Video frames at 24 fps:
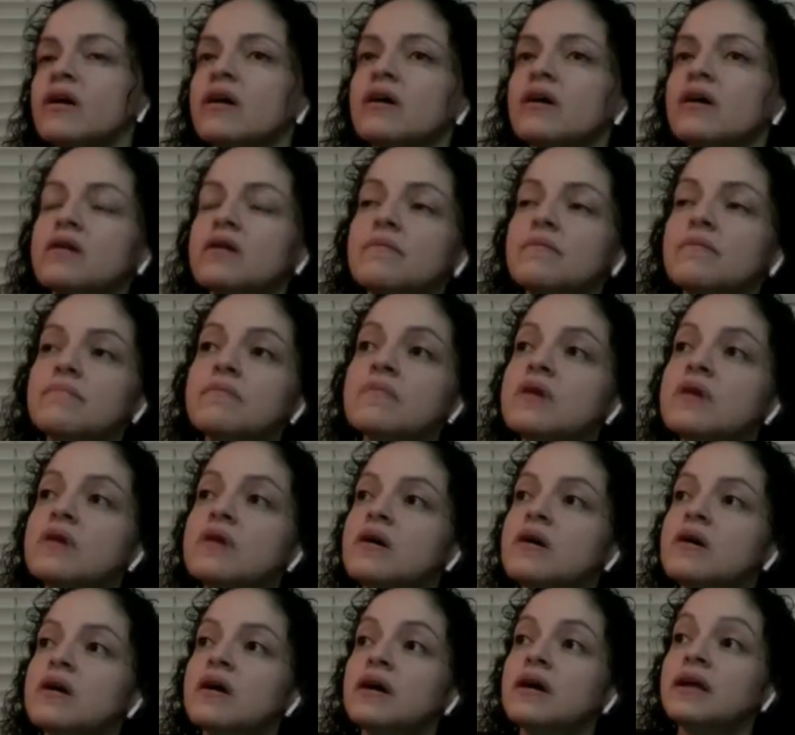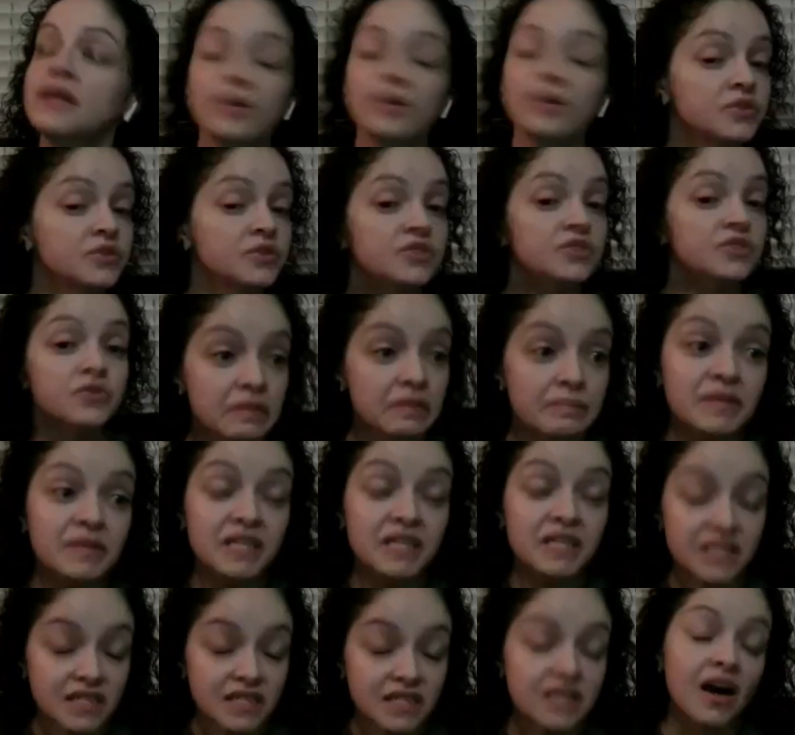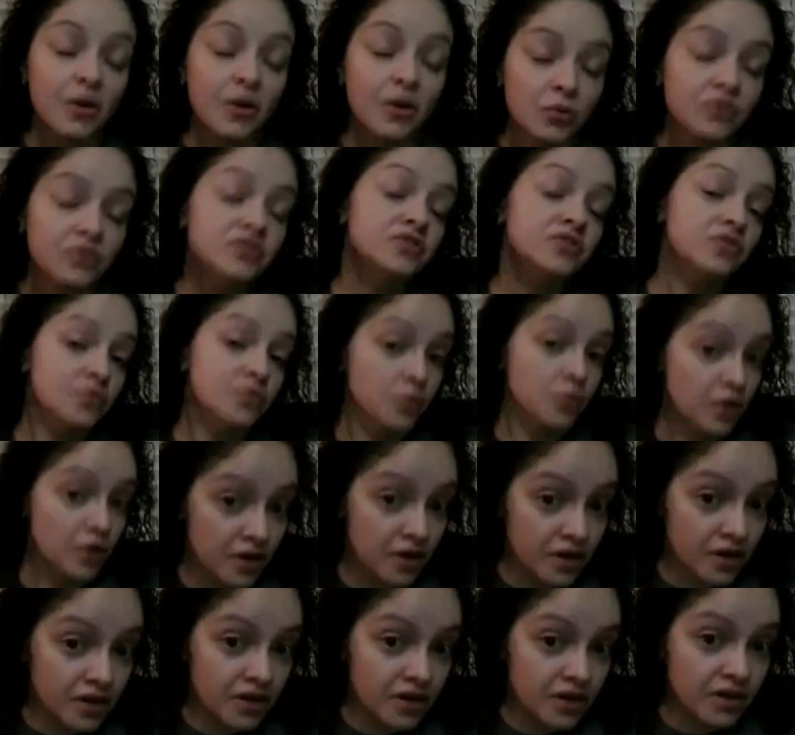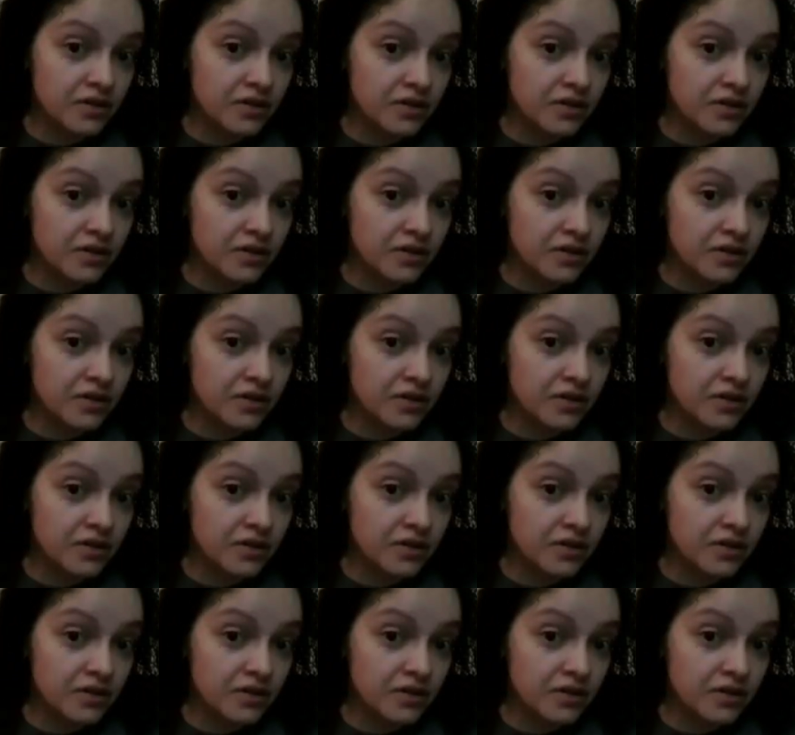Um, he was missing hours of work